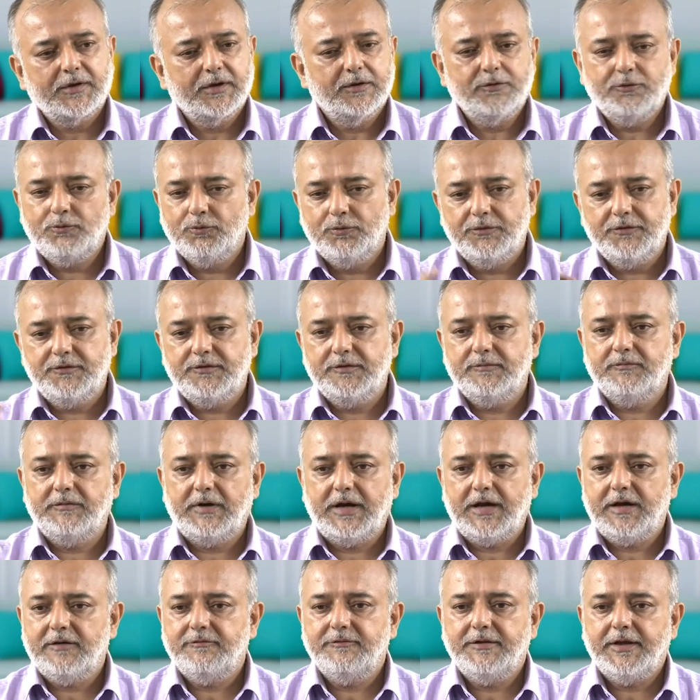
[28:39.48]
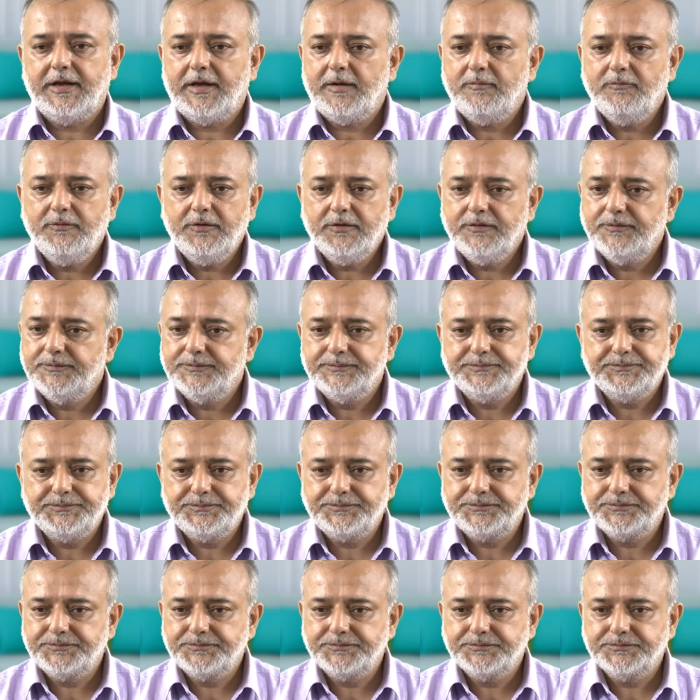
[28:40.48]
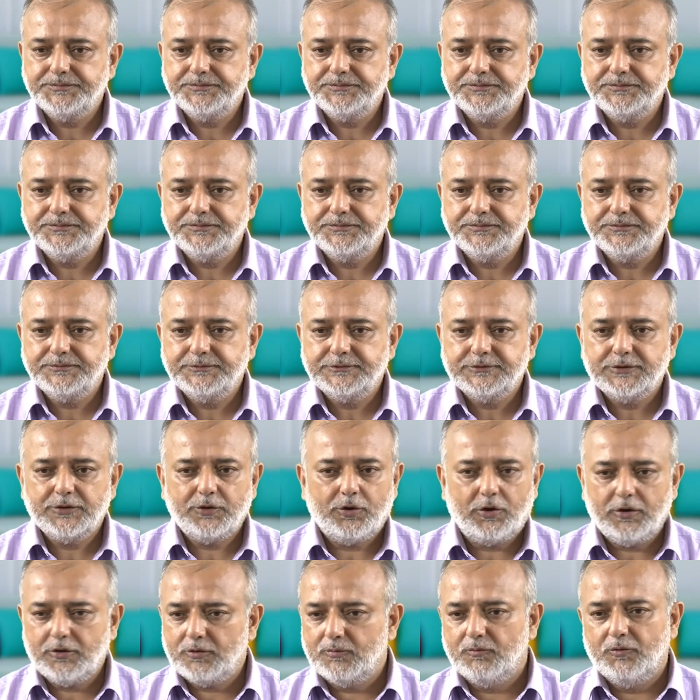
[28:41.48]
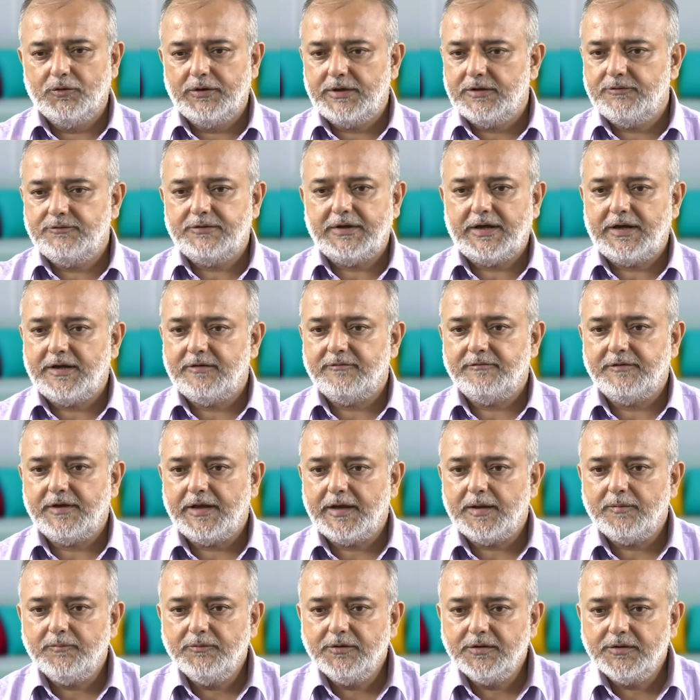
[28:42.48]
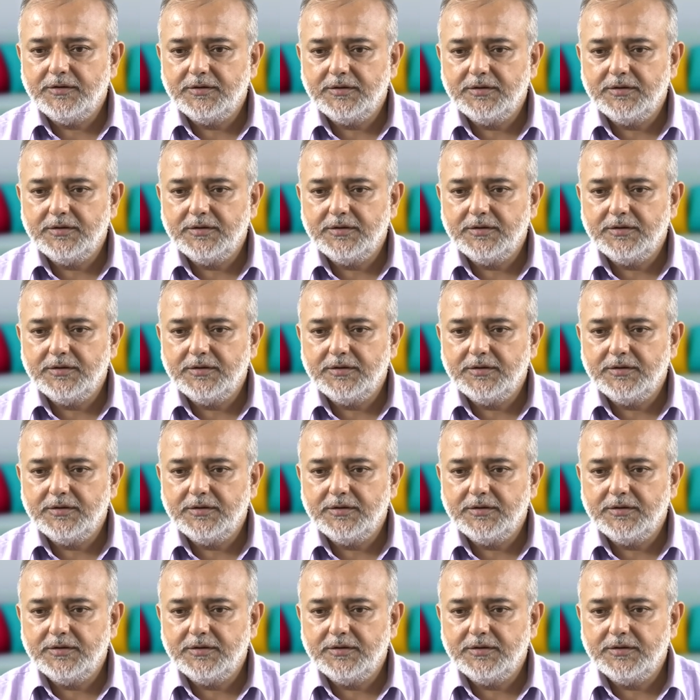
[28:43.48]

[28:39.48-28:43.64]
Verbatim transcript: Tourism I have named, automotives I have named,